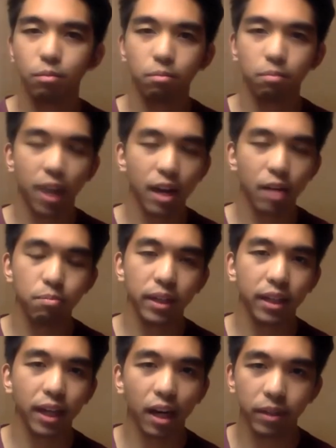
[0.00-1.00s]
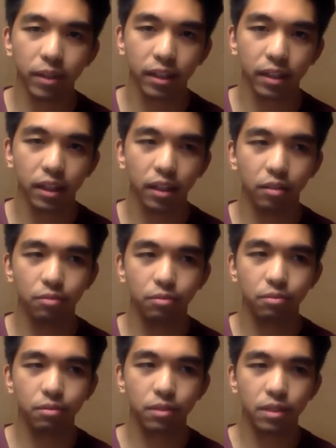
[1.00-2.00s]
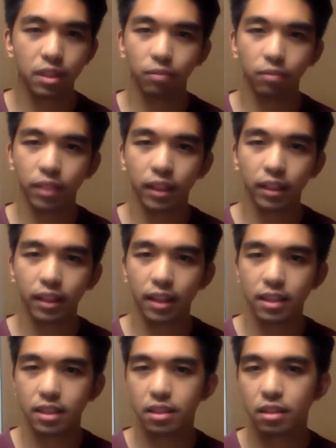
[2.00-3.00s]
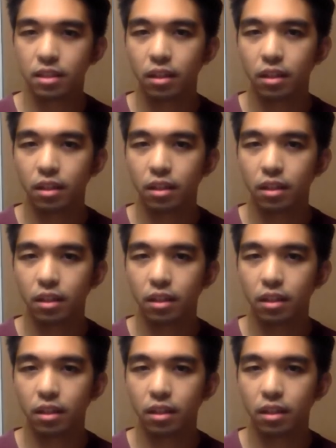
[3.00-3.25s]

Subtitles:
my becoming of something that's